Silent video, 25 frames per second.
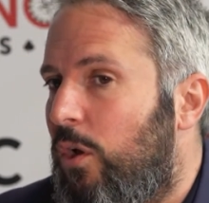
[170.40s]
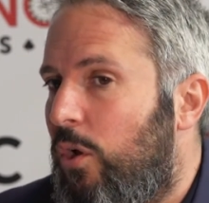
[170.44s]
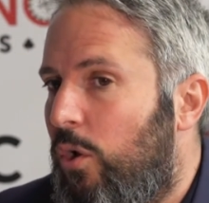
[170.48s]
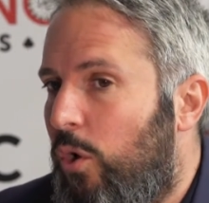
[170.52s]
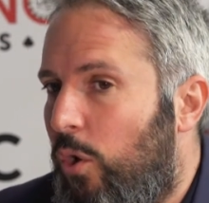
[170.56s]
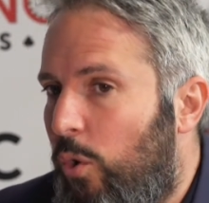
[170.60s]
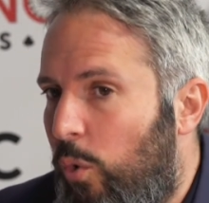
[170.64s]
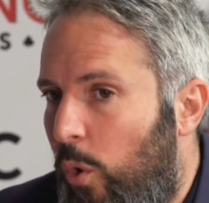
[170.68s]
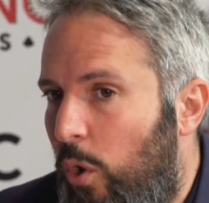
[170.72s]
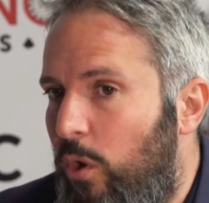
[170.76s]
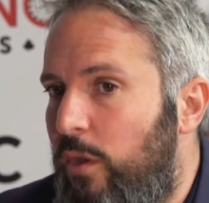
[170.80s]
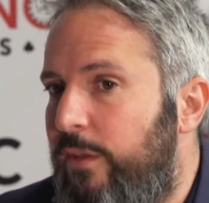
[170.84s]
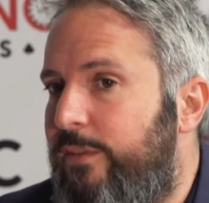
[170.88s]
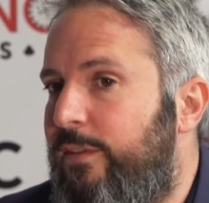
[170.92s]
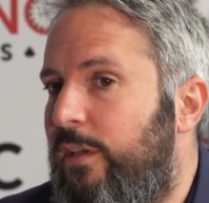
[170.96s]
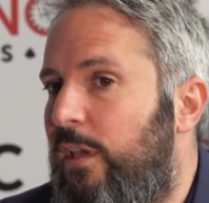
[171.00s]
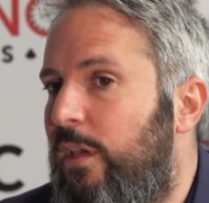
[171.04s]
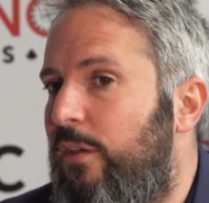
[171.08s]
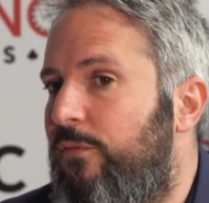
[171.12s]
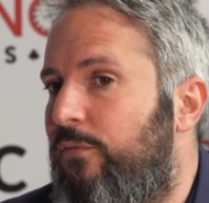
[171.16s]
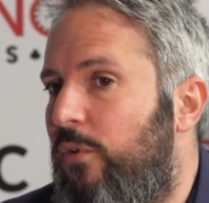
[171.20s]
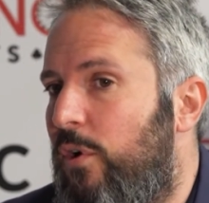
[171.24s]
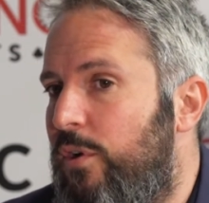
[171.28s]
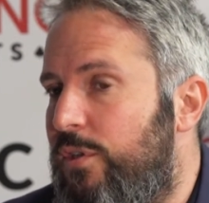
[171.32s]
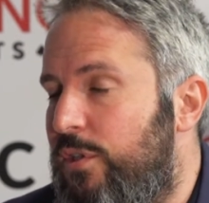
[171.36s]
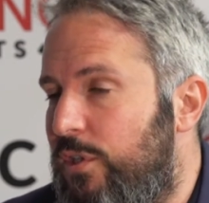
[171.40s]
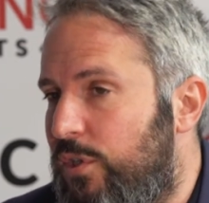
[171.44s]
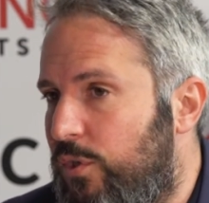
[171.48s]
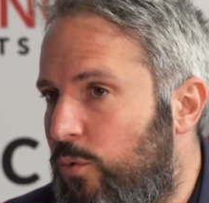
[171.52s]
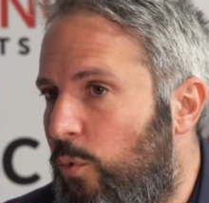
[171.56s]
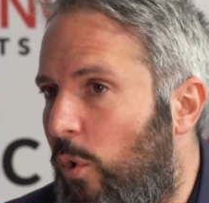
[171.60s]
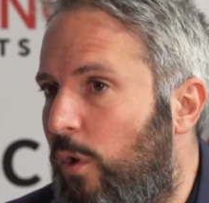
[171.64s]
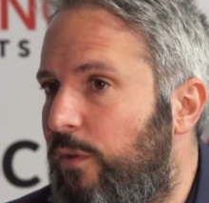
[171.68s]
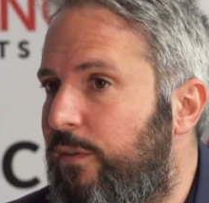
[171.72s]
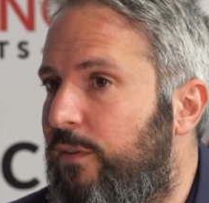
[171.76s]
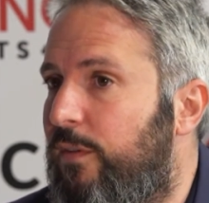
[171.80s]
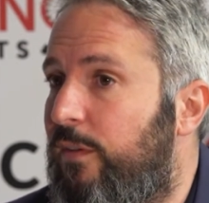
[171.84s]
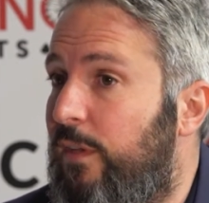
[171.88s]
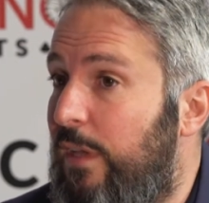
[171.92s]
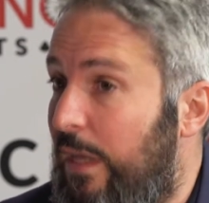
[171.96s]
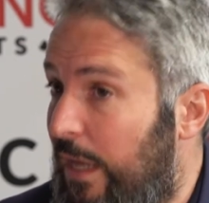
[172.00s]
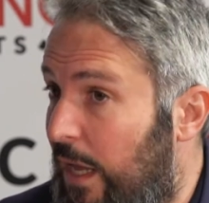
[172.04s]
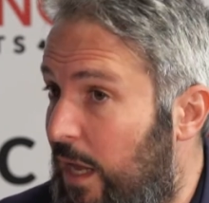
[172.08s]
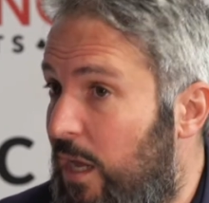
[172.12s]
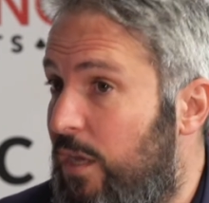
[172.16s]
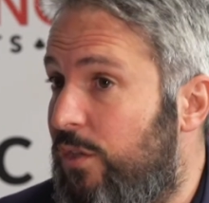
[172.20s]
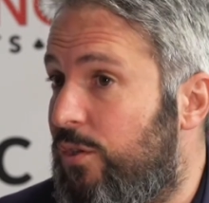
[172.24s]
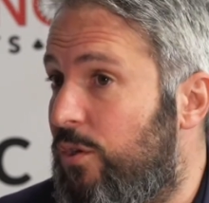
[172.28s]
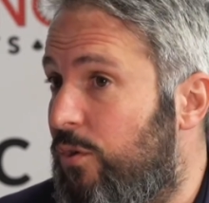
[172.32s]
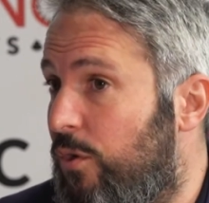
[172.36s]
quality versus quantity
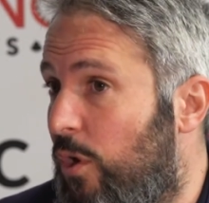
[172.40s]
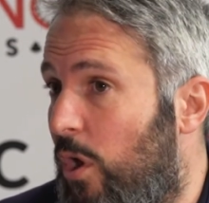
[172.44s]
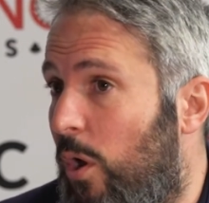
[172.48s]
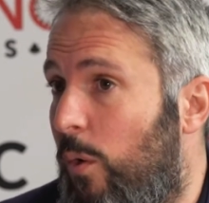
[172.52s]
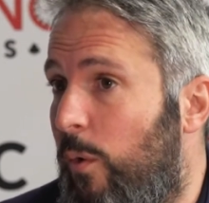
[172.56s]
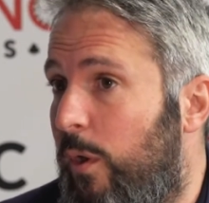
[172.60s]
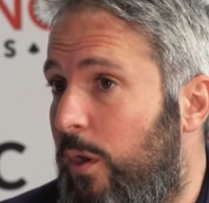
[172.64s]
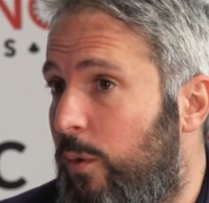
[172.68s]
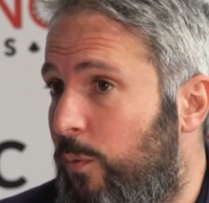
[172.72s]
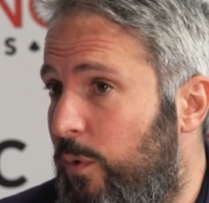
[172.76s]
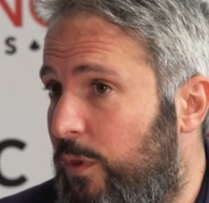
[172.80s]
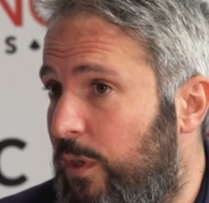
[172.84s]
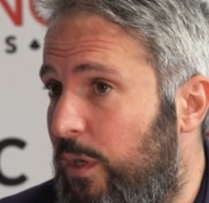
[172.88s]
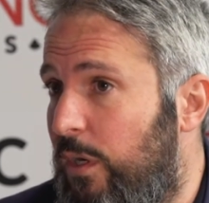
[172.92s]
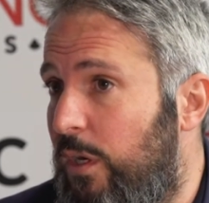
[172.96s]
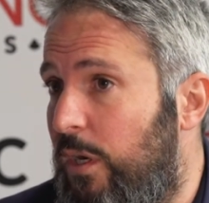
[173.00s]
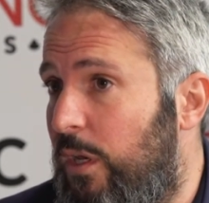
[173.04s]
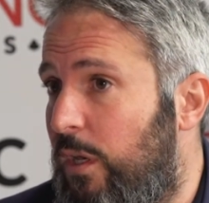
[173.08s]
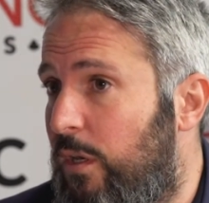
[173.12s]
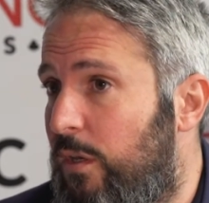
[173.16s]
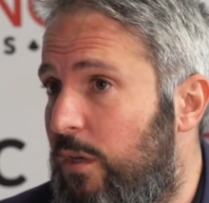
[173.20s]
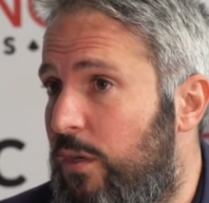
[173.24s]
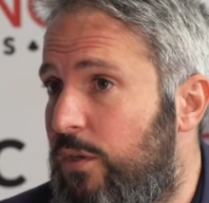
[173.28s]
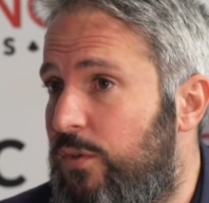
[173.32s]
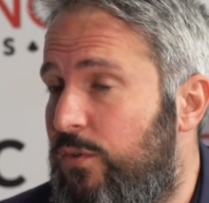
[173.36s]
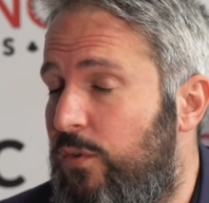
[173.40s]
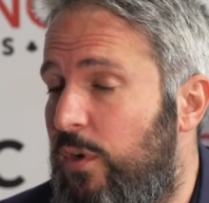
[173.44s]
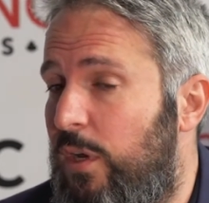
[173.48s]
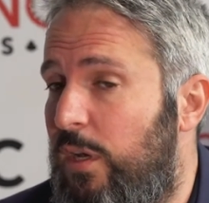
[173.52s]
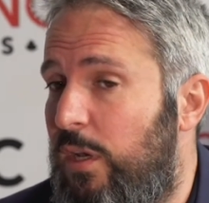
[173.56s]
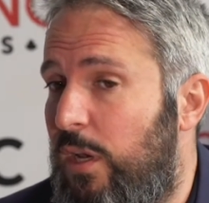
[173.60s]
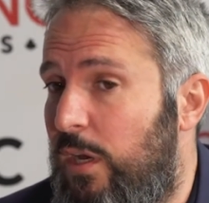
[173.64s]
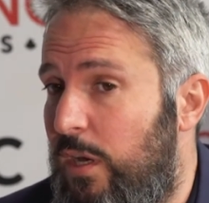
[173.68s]
is ongoing within the industry,